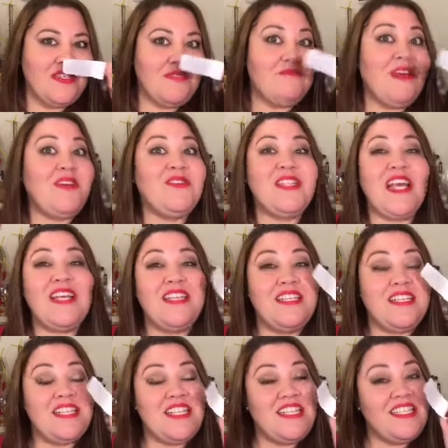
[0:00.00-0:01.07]
smells
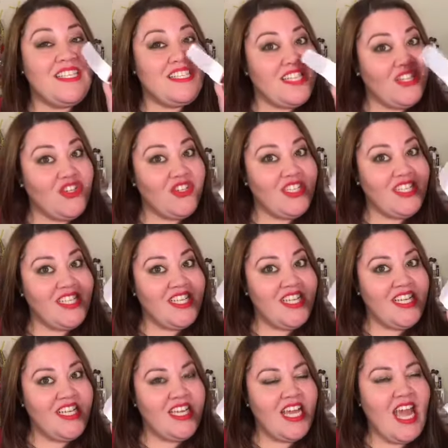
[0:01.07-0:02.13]

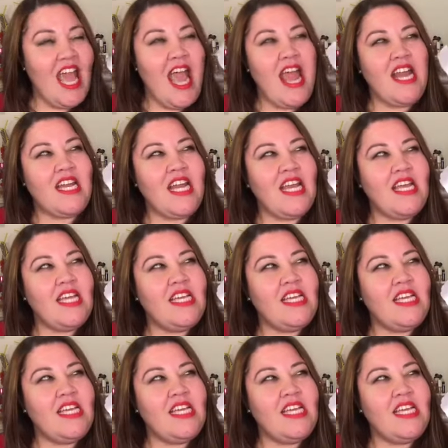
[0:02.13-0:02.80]
citrusy and